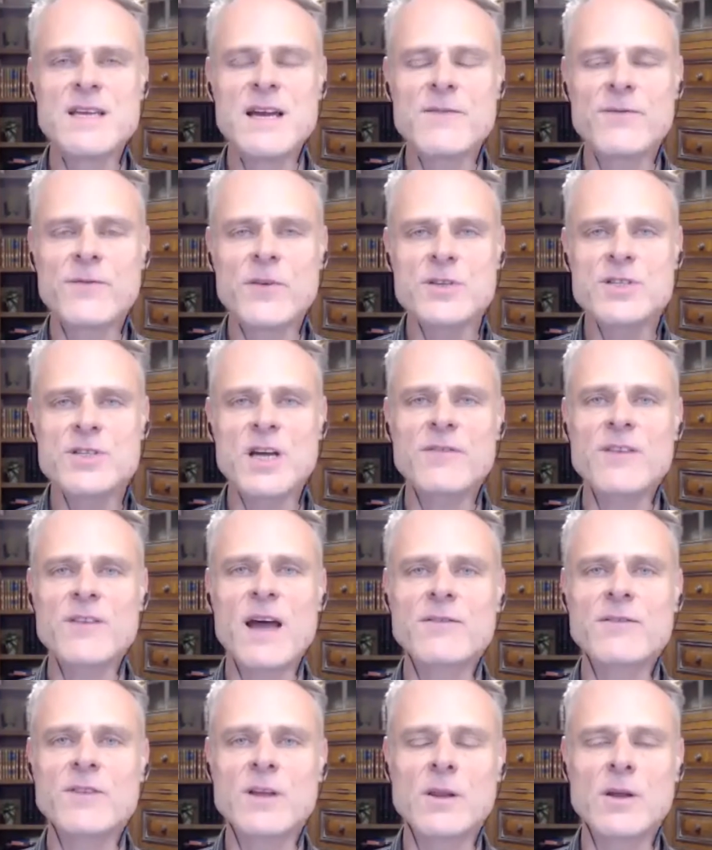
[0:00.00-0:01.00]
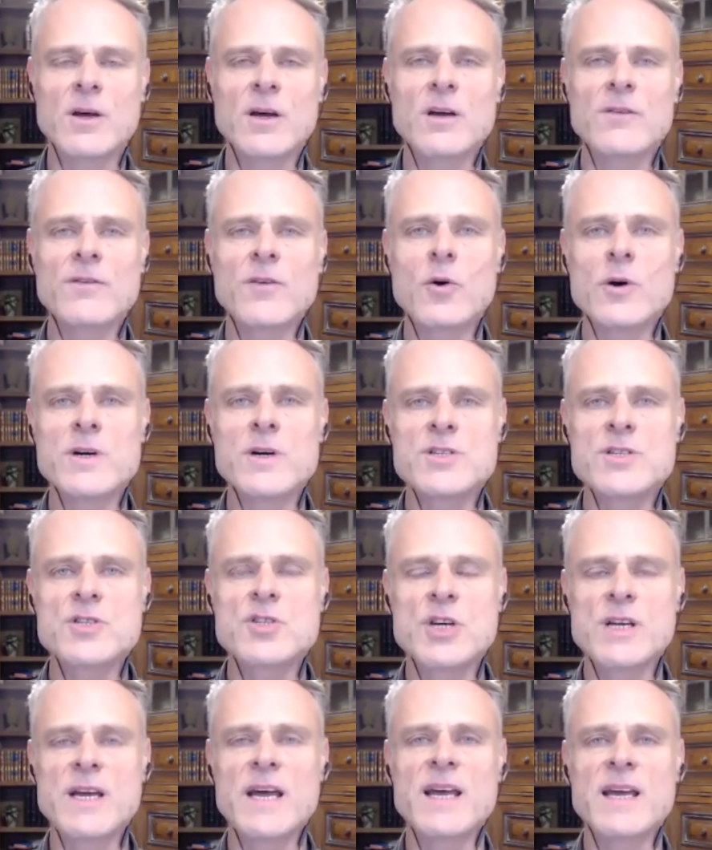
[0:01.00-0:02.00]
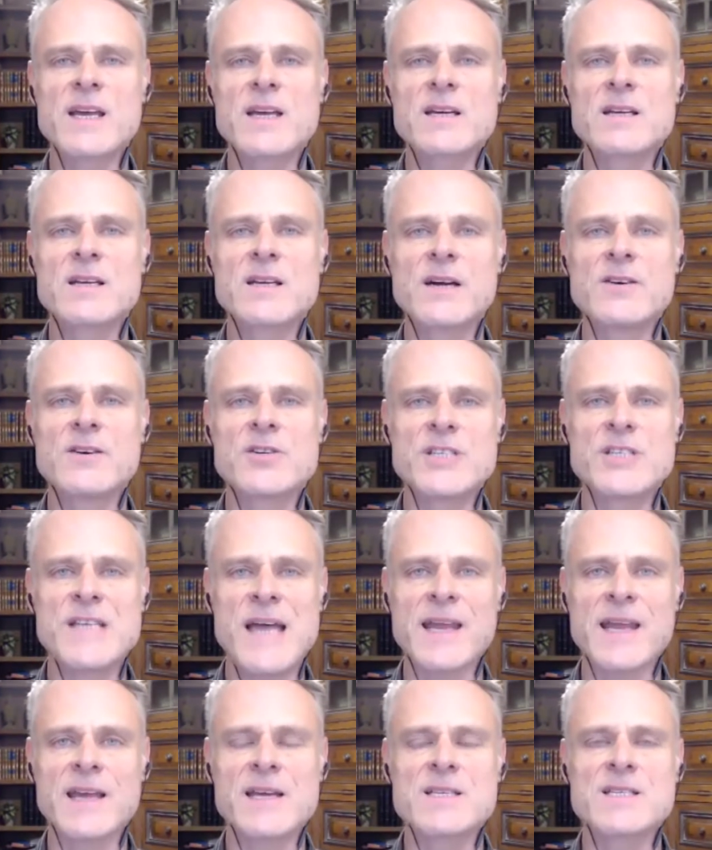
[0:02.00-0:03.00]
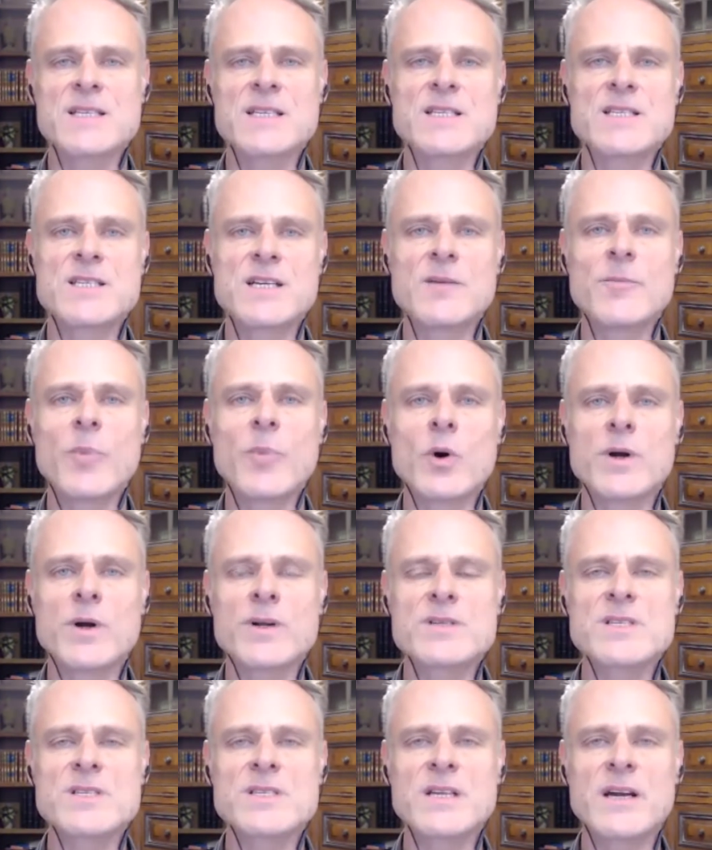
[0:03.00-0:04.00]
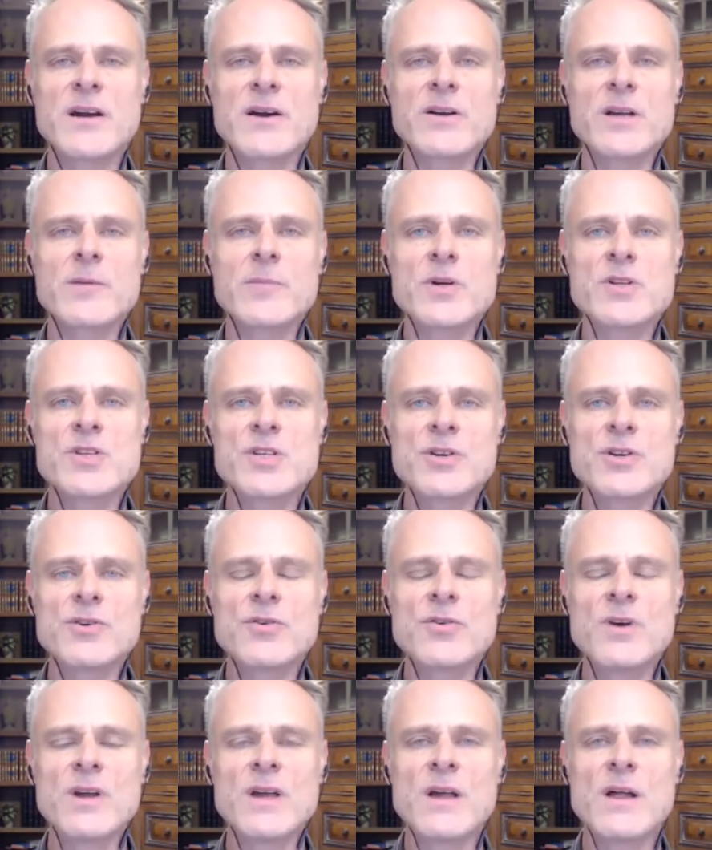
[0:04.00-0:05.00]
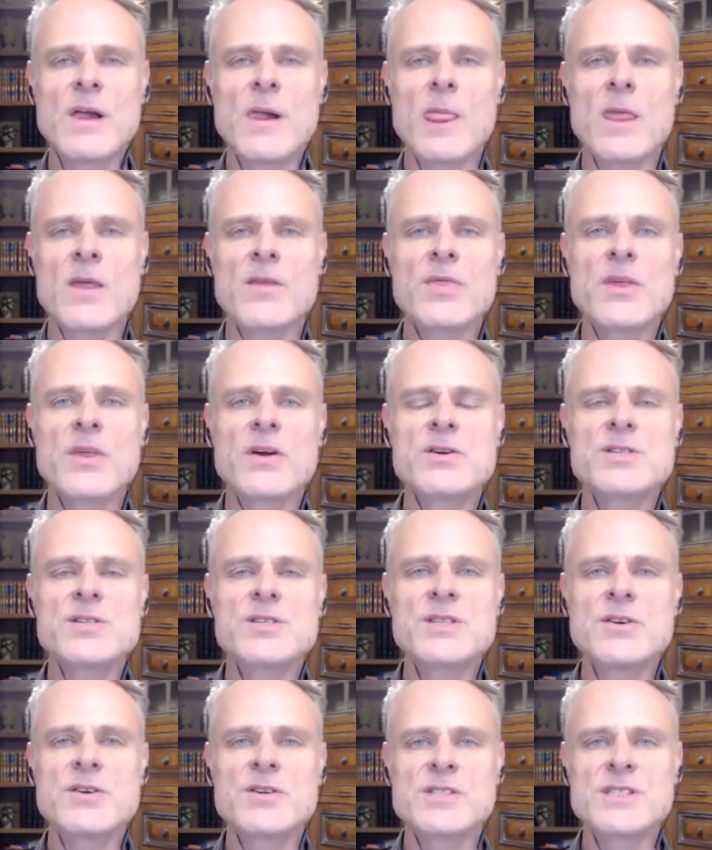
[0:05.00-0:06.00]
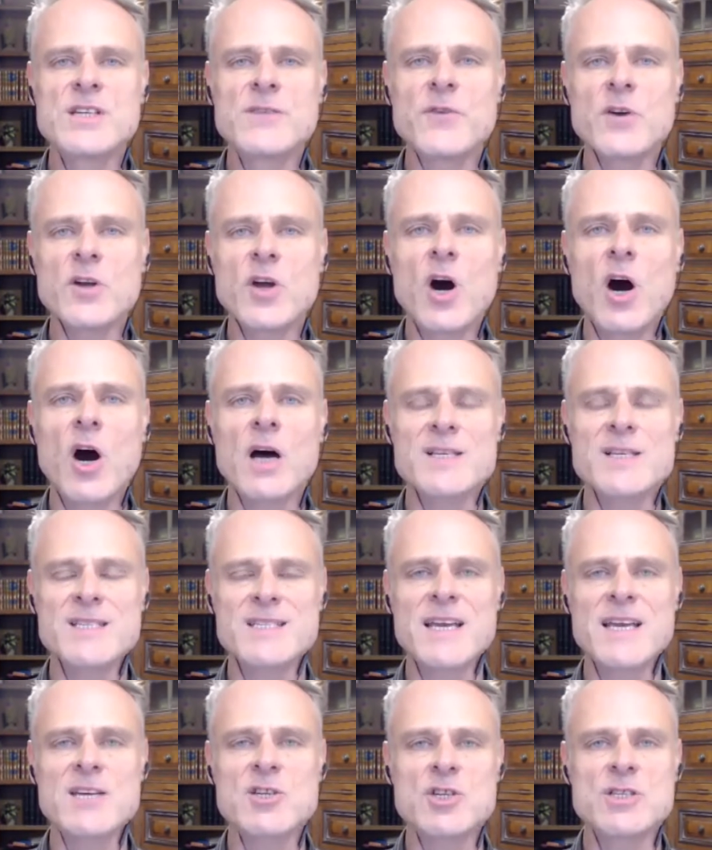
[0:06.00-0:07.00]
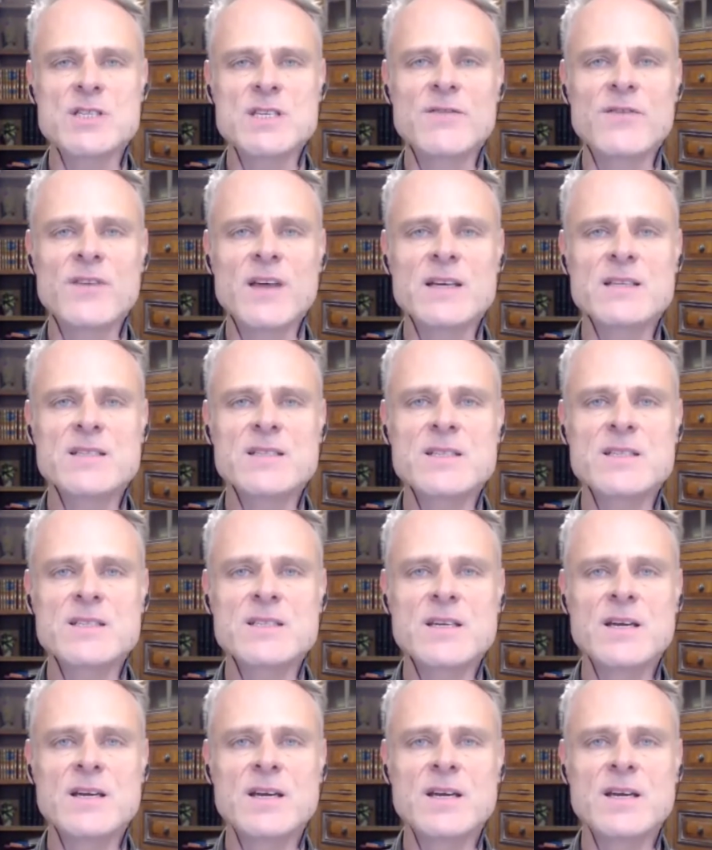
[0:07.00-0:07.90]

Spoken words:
first off, you have to look. Of course, genetic understanding is an important scenario. Number two, there's different causations of this.